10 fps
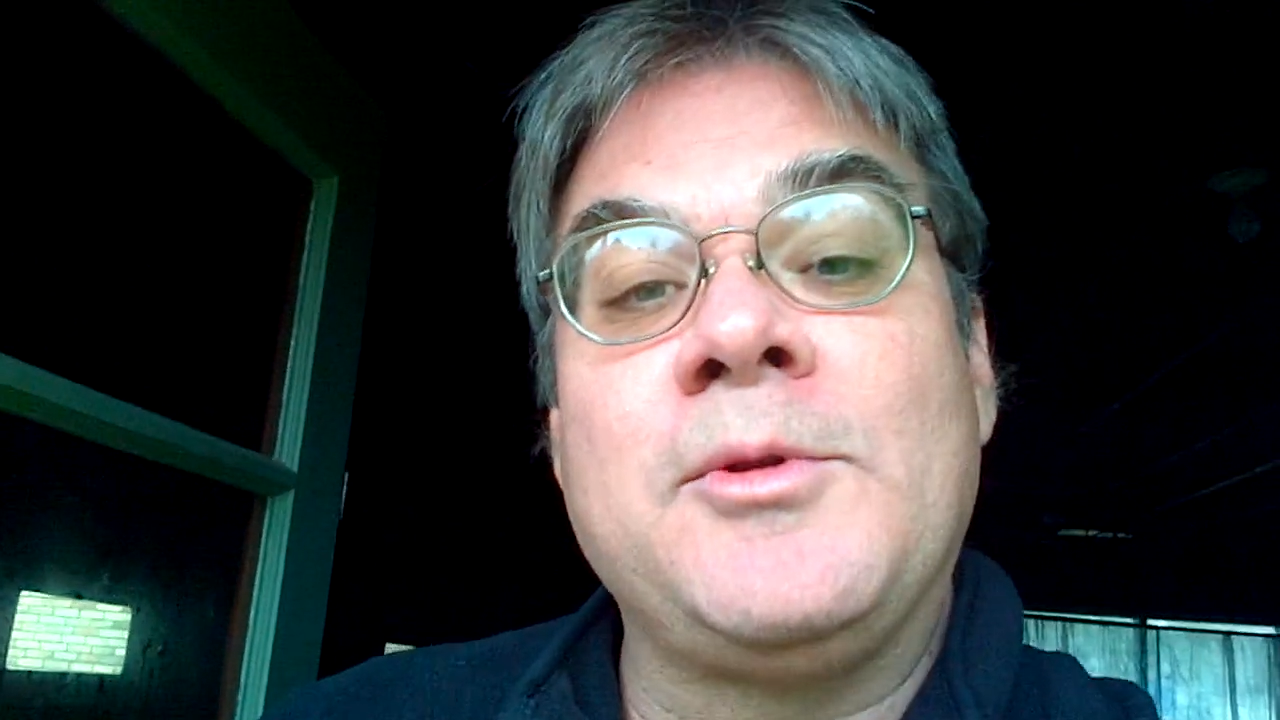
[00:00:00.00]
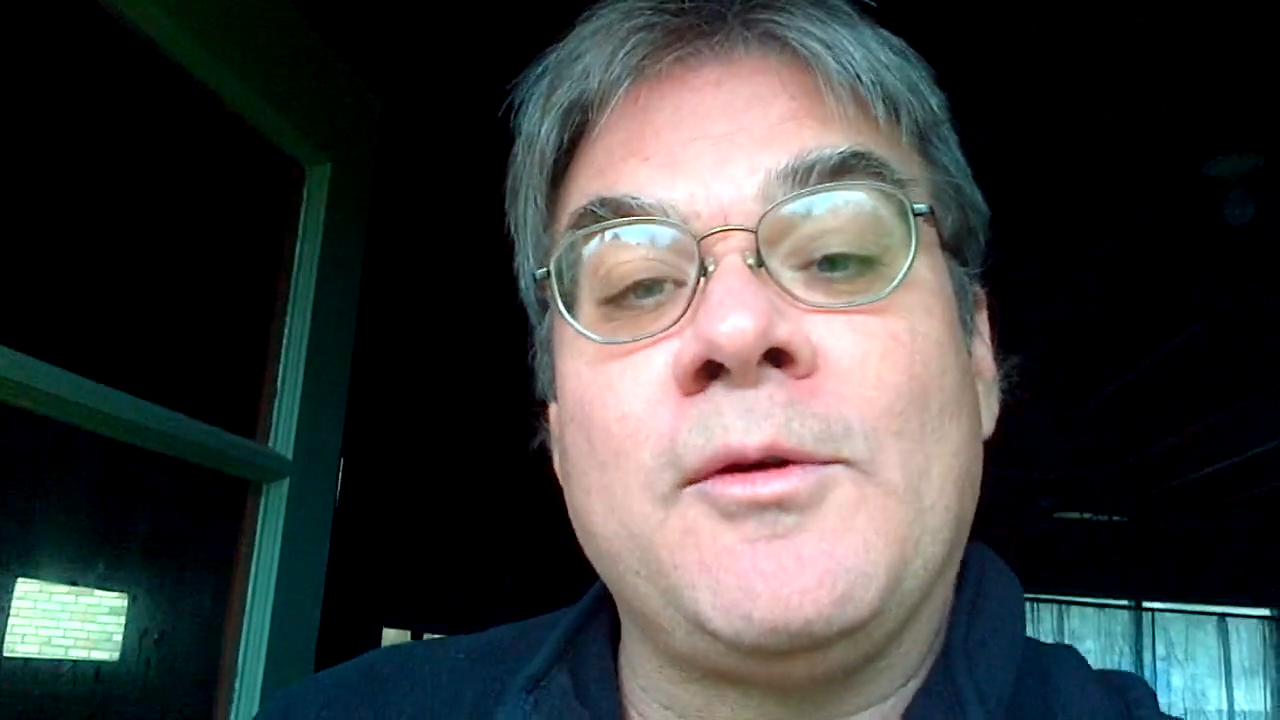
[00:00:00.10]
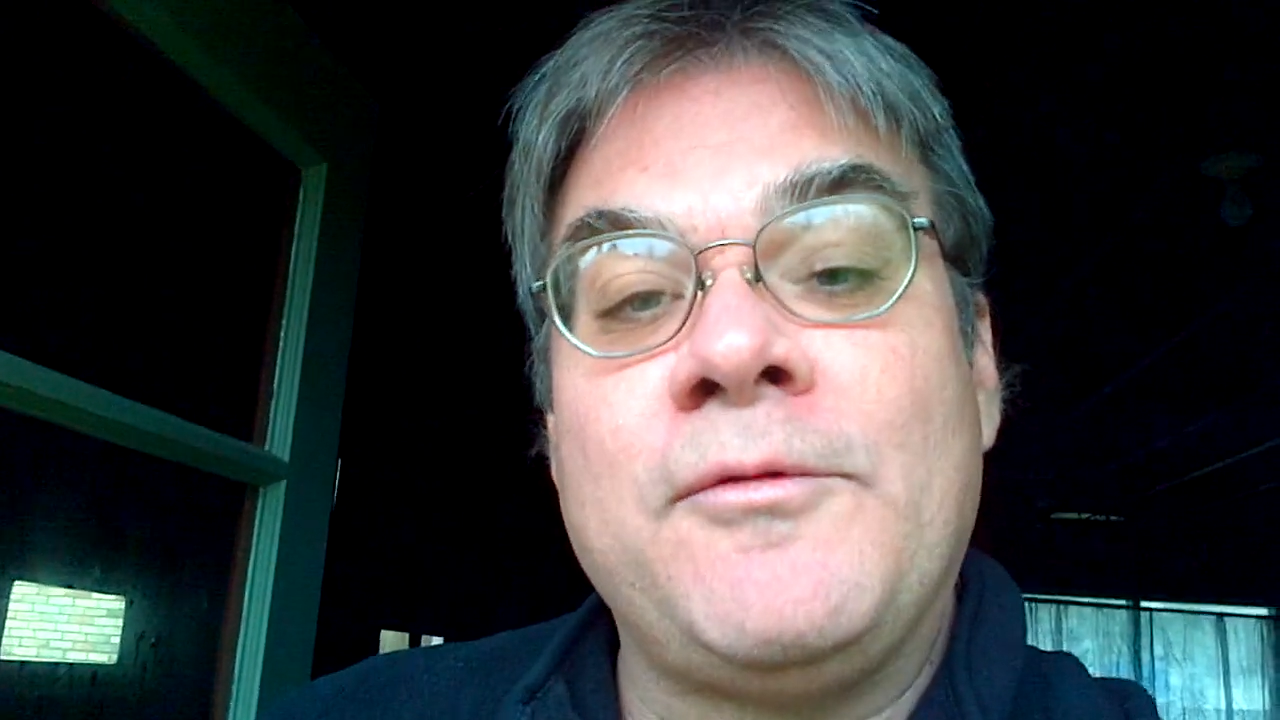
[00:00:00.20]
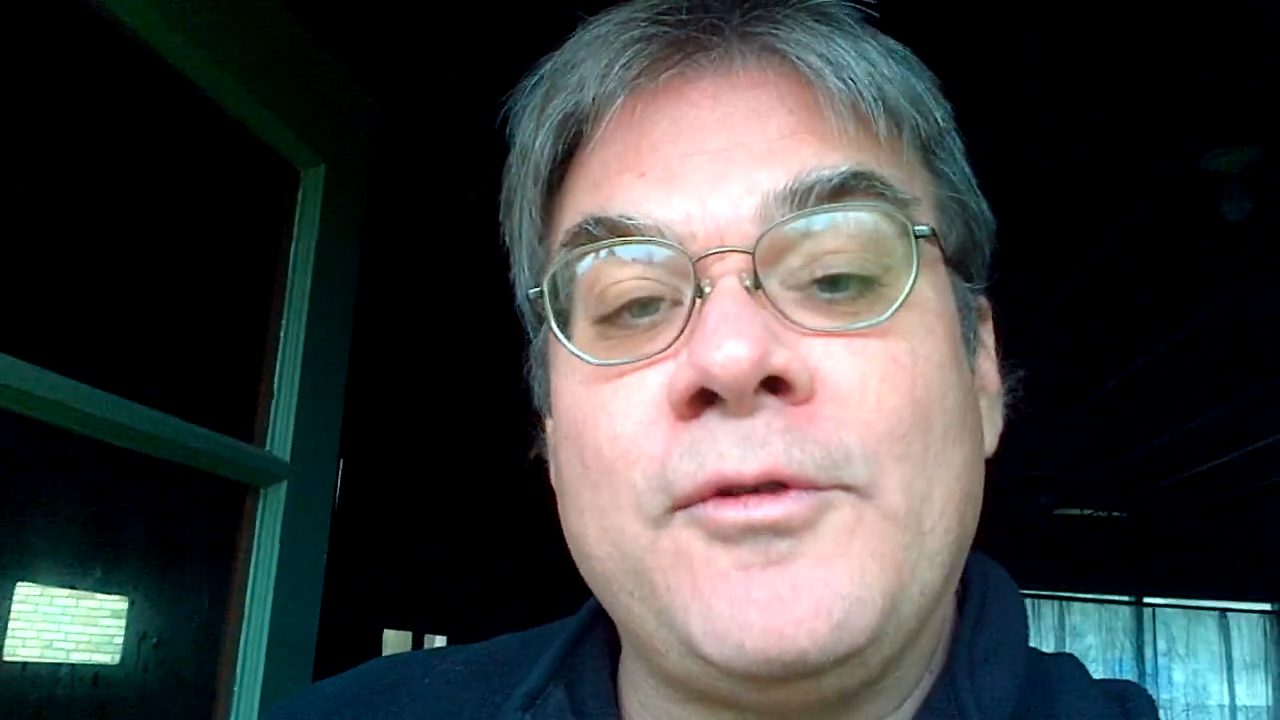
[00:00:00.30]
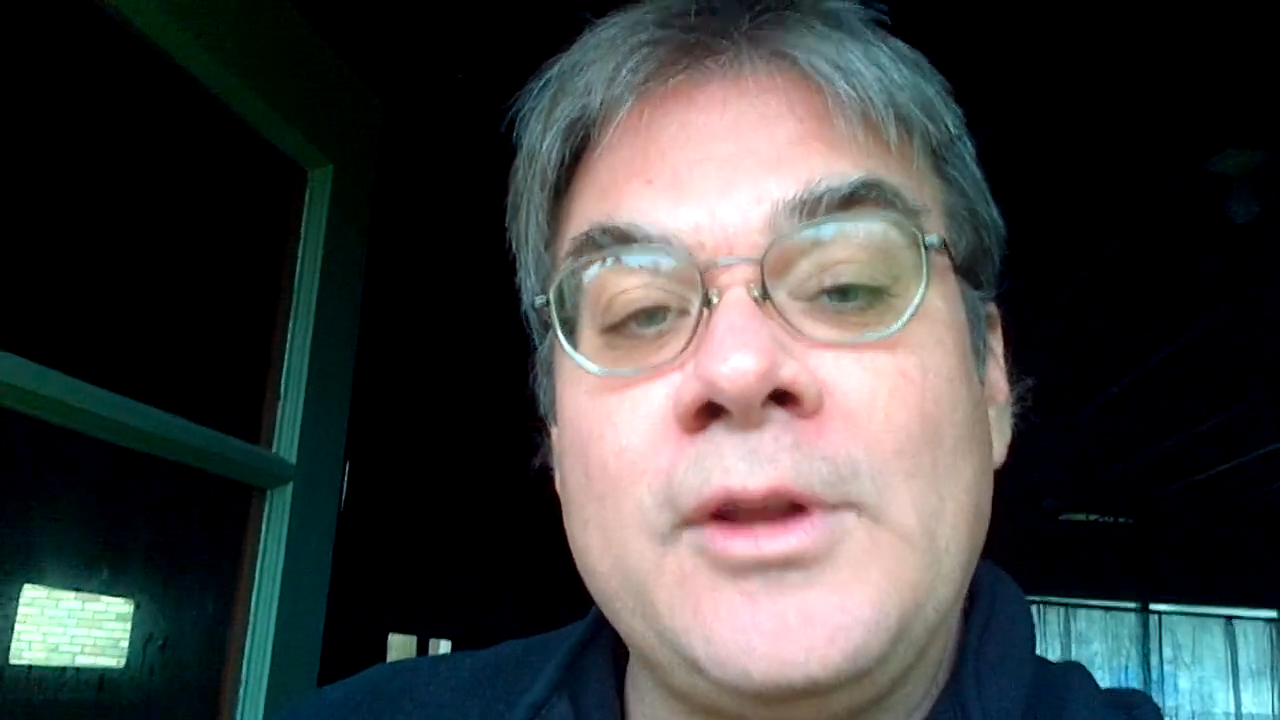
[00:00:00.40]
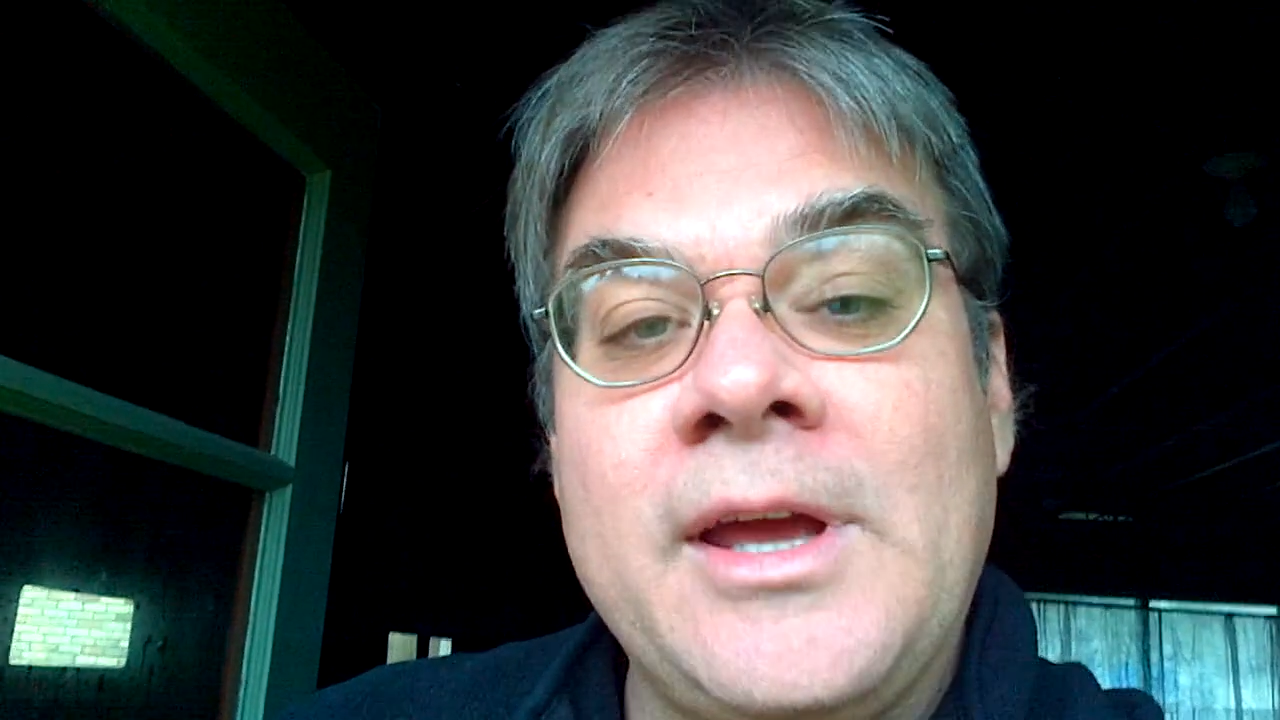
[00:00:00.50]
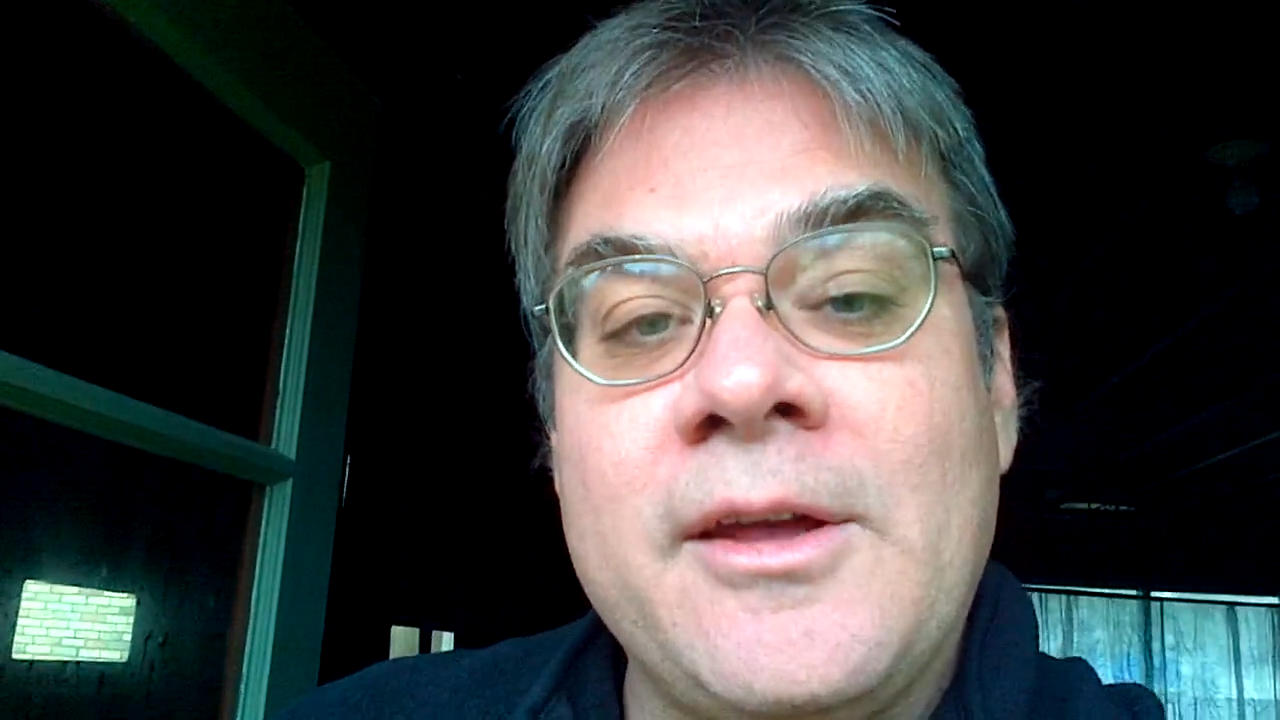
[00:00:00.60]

don't fully